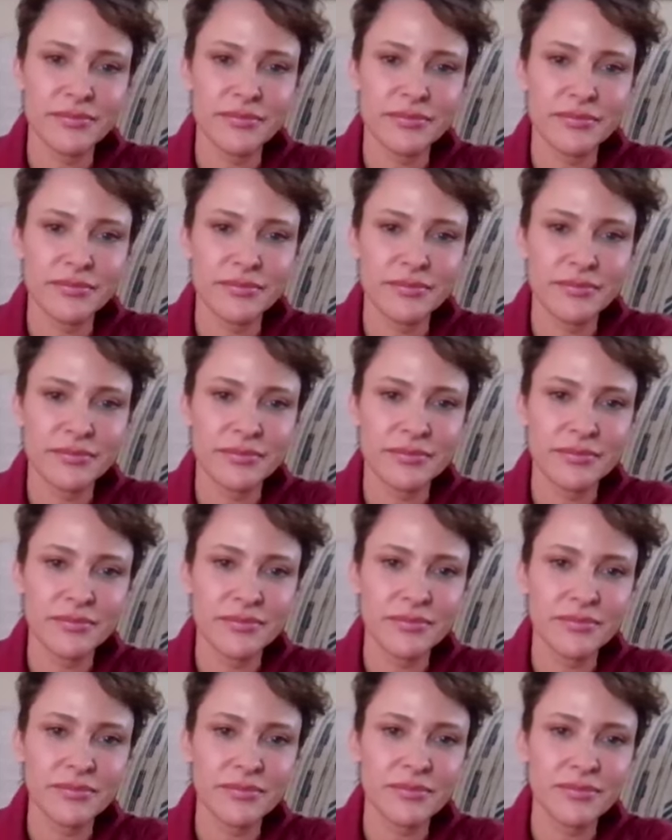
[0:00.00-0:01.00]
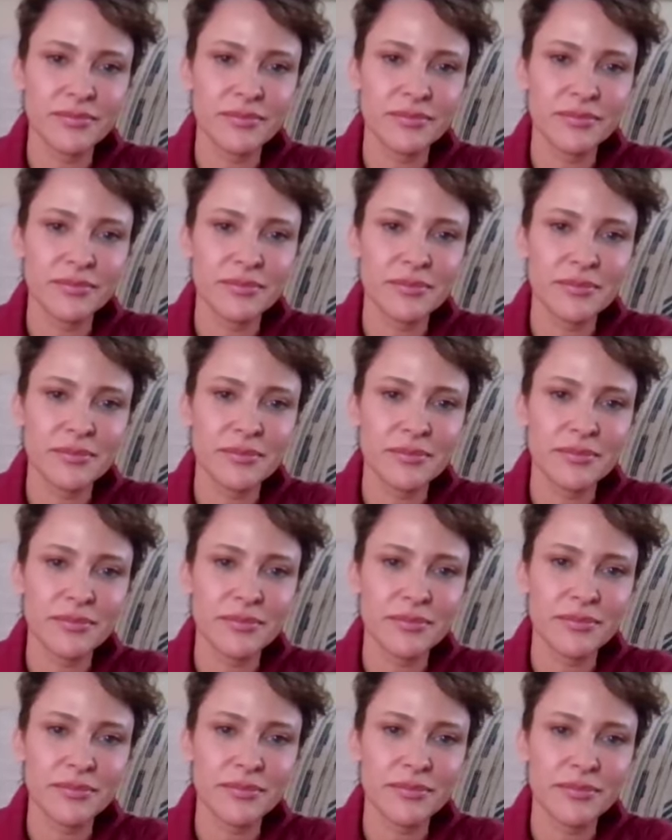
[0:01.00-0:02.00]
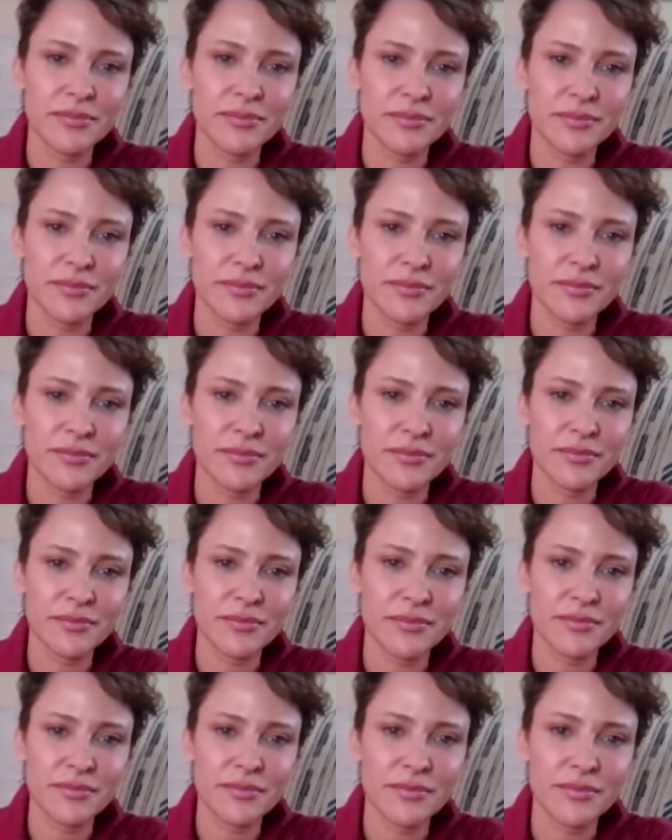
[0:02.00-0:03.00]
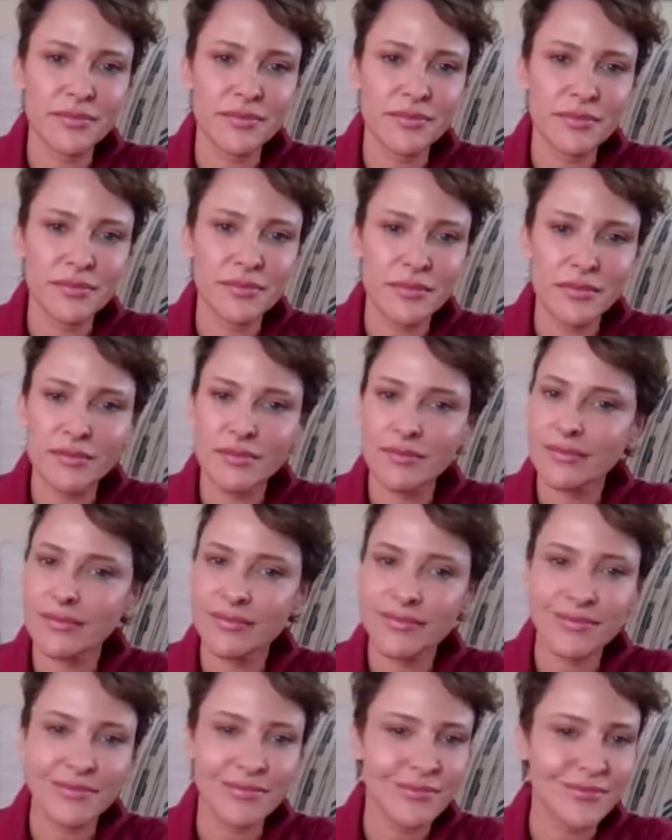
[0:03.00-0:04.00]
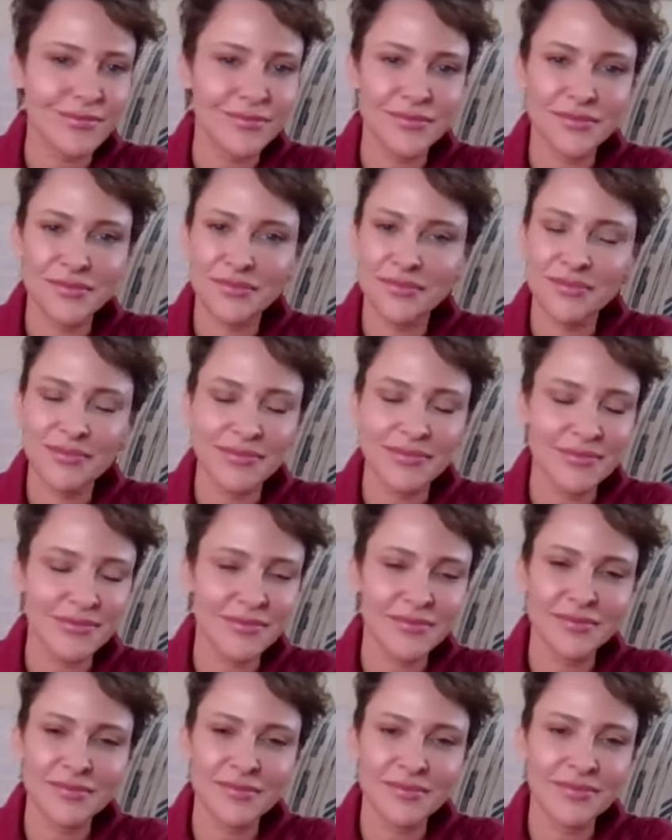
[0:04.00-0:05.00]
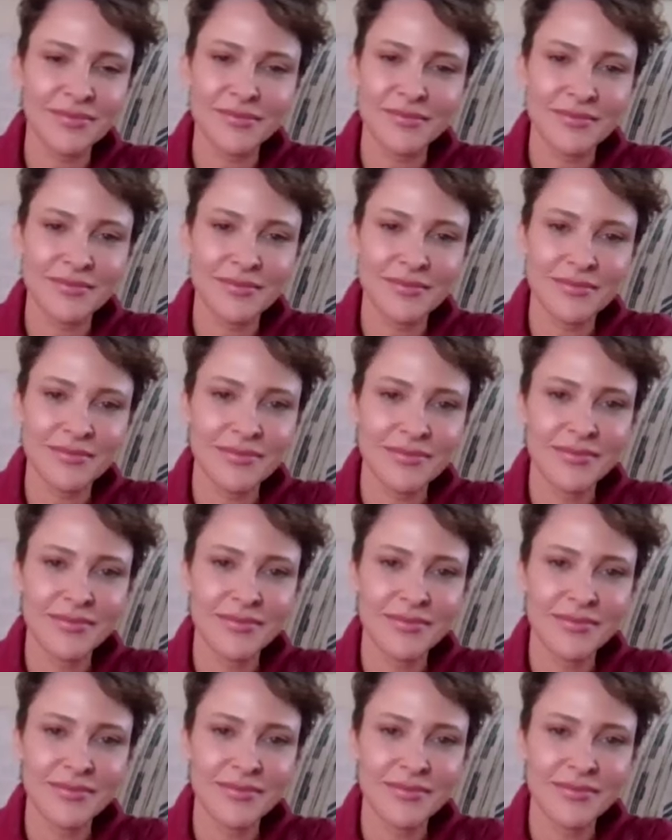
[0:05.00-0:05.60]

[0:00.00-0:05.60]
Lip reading: This person isn't speaking.